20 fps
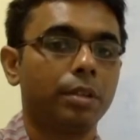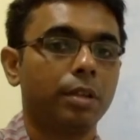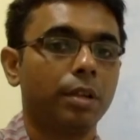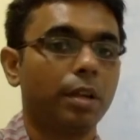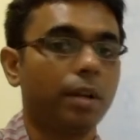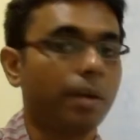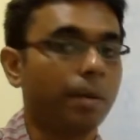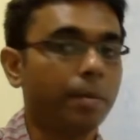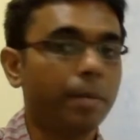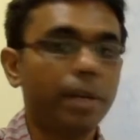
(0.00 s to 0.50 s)

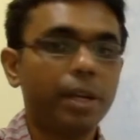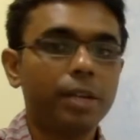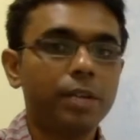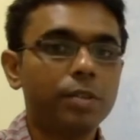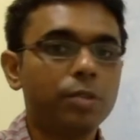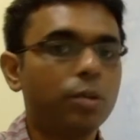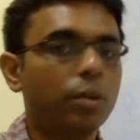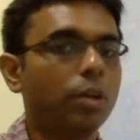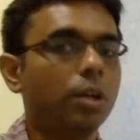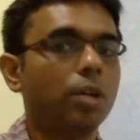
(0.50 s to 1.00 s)
Remember, it's
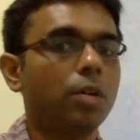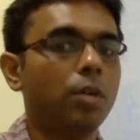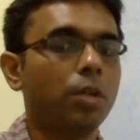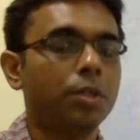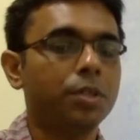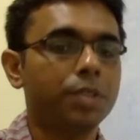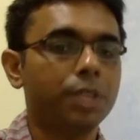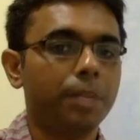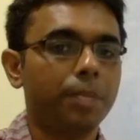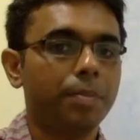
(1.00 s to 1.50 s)
not a
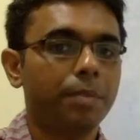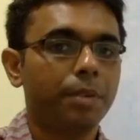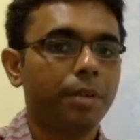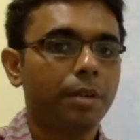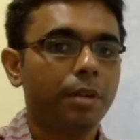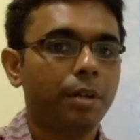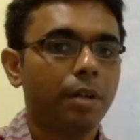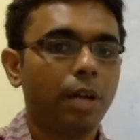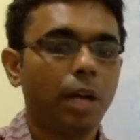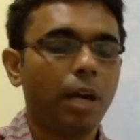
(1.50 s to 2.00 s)
concept,
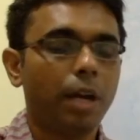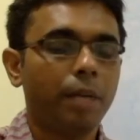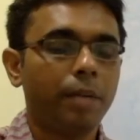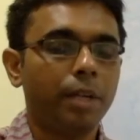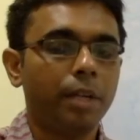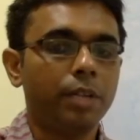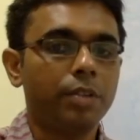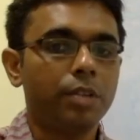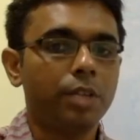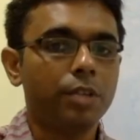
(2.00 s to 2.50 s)

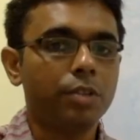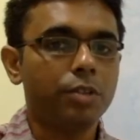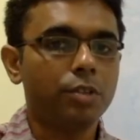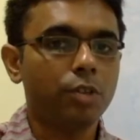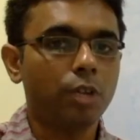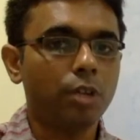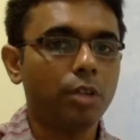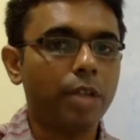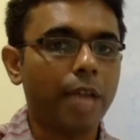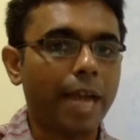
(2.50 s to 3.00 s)
it's
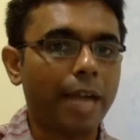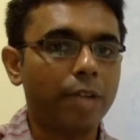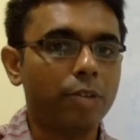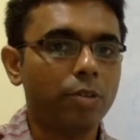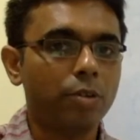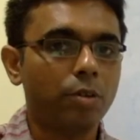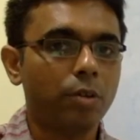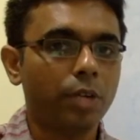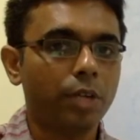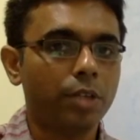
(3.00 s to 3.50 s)
not the actual
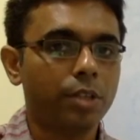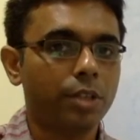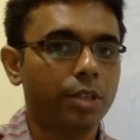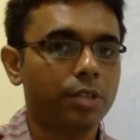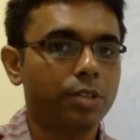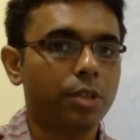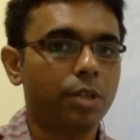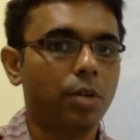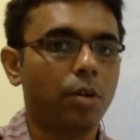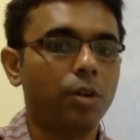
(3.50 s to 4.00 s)
location, it's
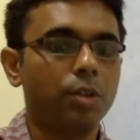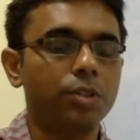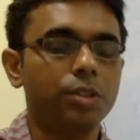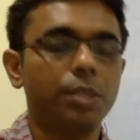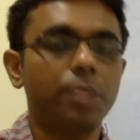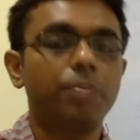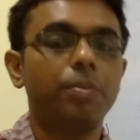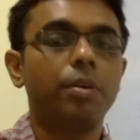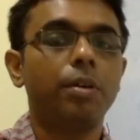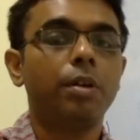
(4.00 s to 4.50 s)
a
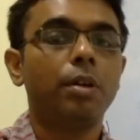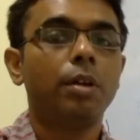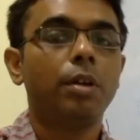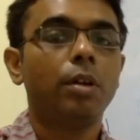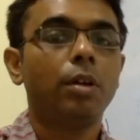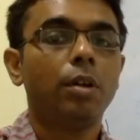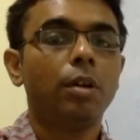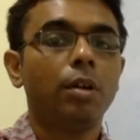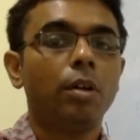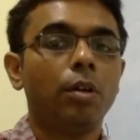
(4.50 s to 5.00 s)
concept.
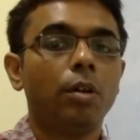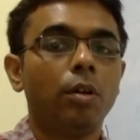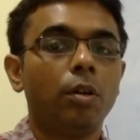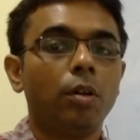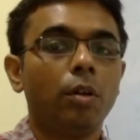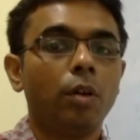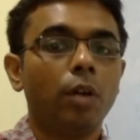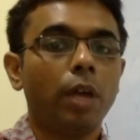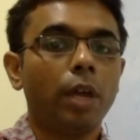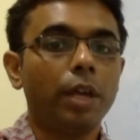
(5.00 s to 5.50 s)

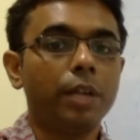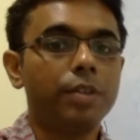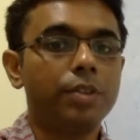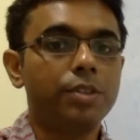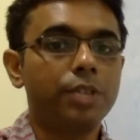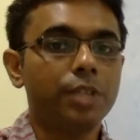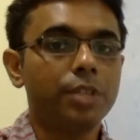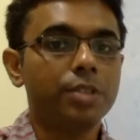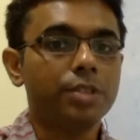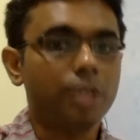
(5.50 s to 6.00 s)
It's
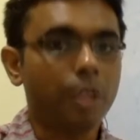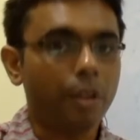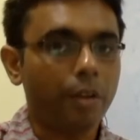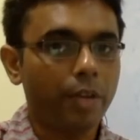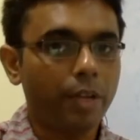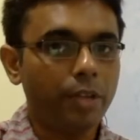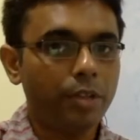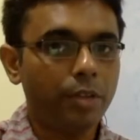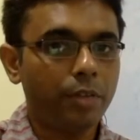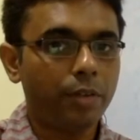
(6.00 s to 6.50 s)
just a
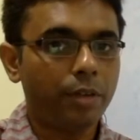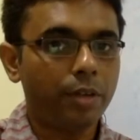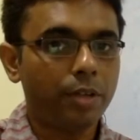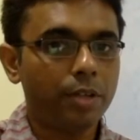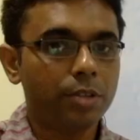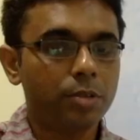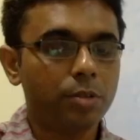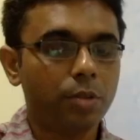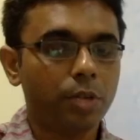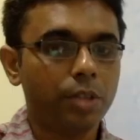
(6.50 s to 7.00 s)
range of
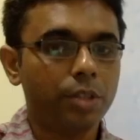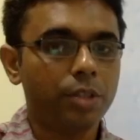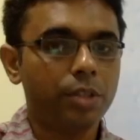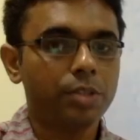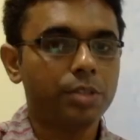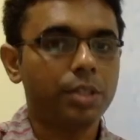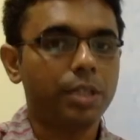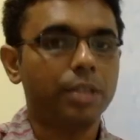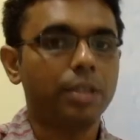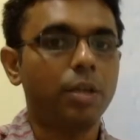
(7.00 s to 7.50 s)
address locations
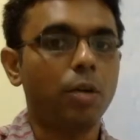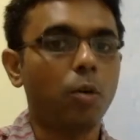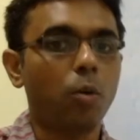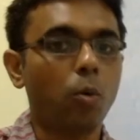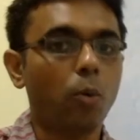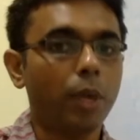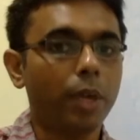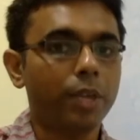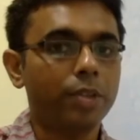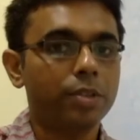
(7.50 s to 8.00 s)
that the
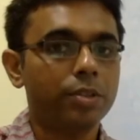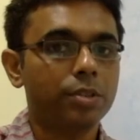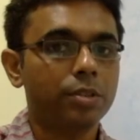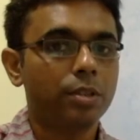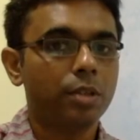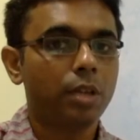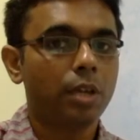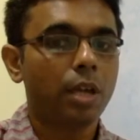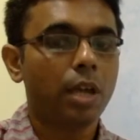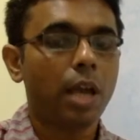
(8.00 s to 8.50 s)
OS
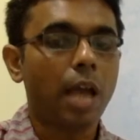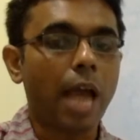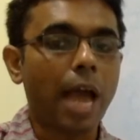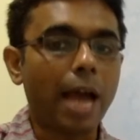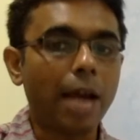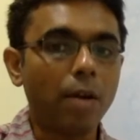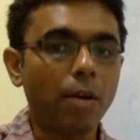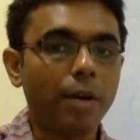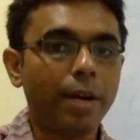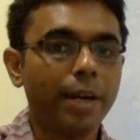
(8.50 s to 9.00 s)

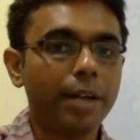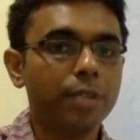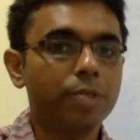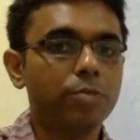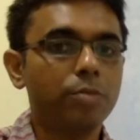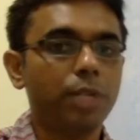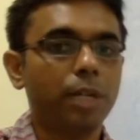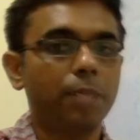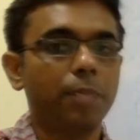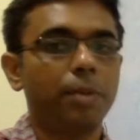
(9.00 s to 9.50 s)
allocates to
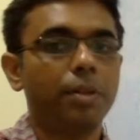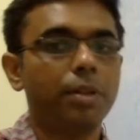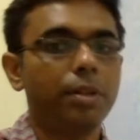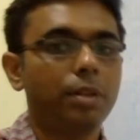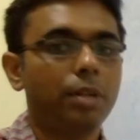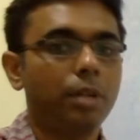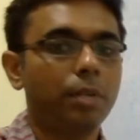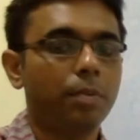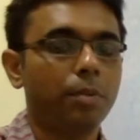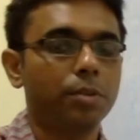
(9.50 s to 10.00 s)
that
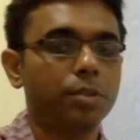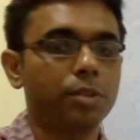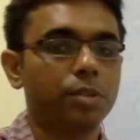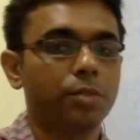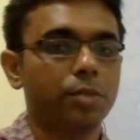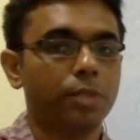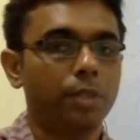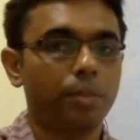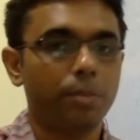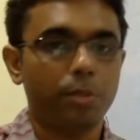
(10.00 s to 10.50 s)
particular process
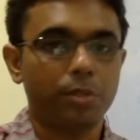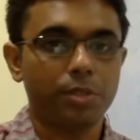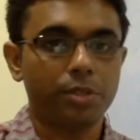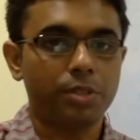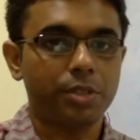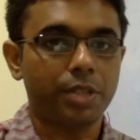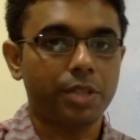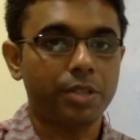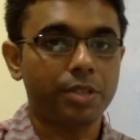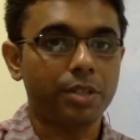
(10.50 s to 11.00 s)
when the process
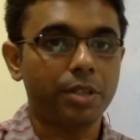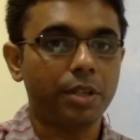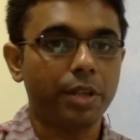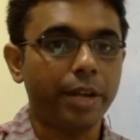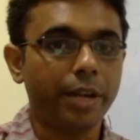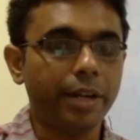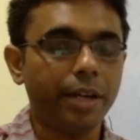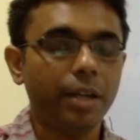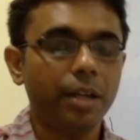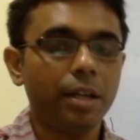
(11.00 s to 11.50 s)
gets
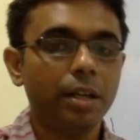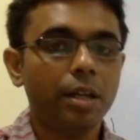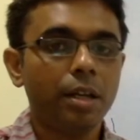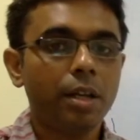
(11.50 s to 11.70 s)
created.